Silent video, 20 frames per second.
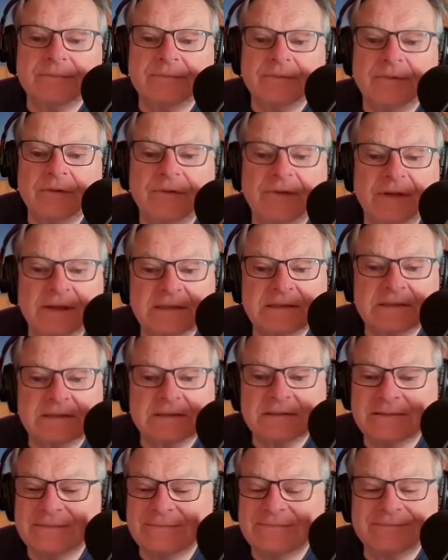
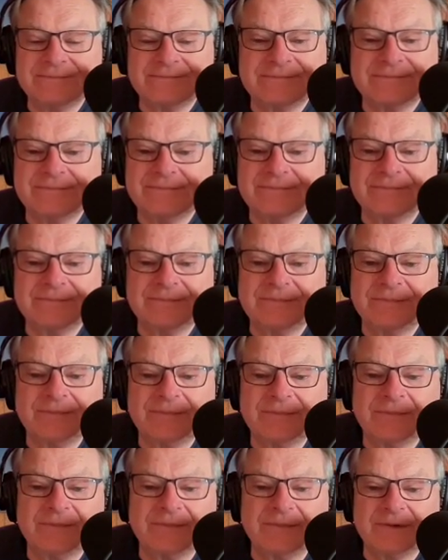this
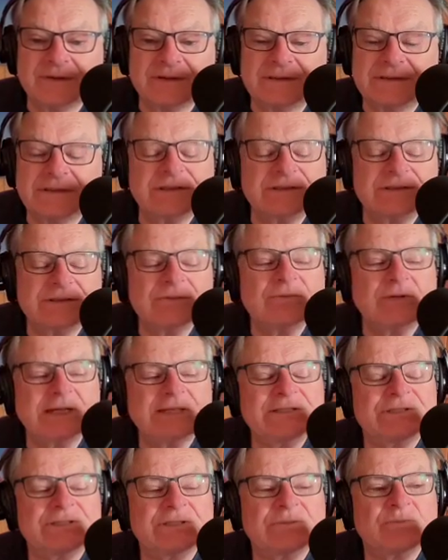
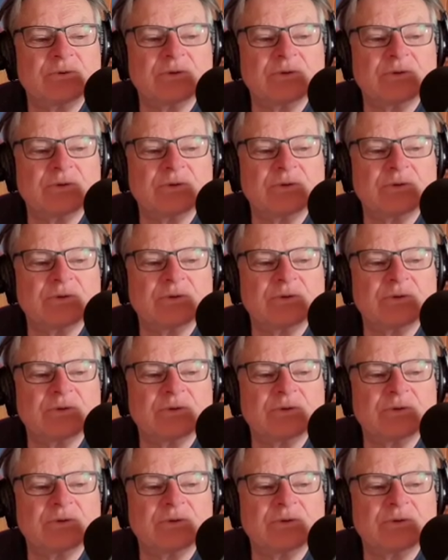situation